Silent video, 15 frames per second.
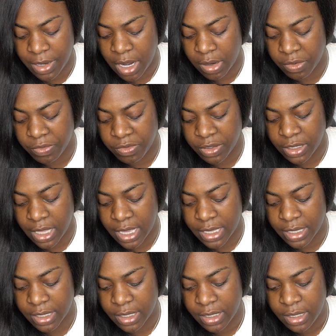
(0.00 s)
and I don't feel
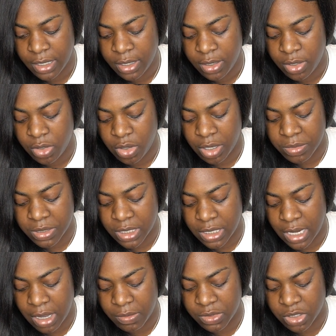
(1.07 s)
like, you know what I'm
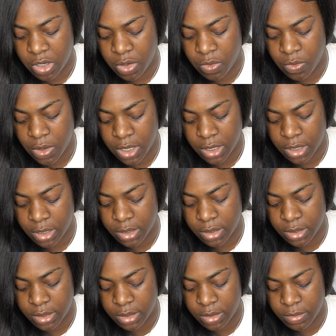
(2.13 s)
saying, that was going to work
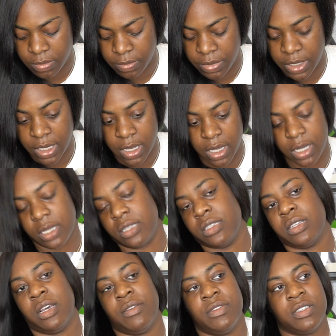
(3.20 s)

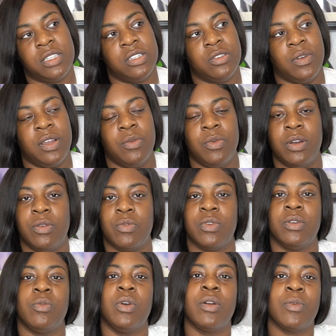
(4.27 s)
because of a situation. Well,
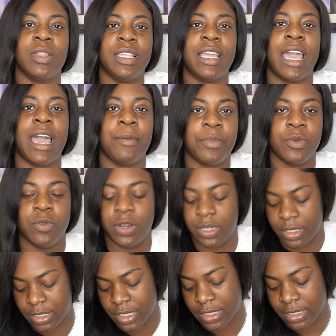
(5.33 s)
what really happened
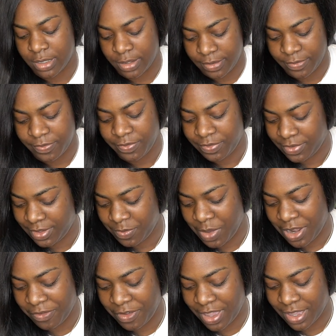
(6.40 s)
was, because,
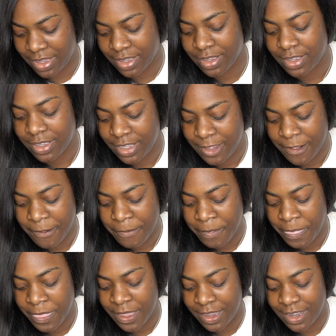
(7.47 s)
matter of fact,
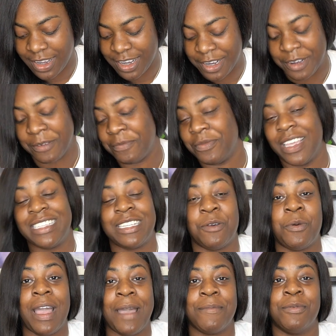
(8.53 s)
they said,
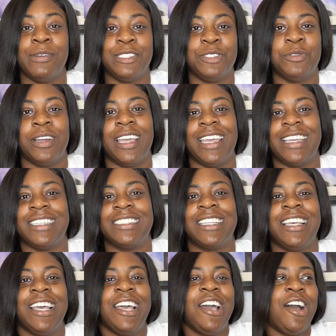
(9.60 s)
what happened with you and
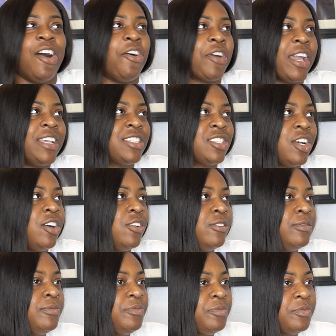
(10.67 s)
X? Okay, so,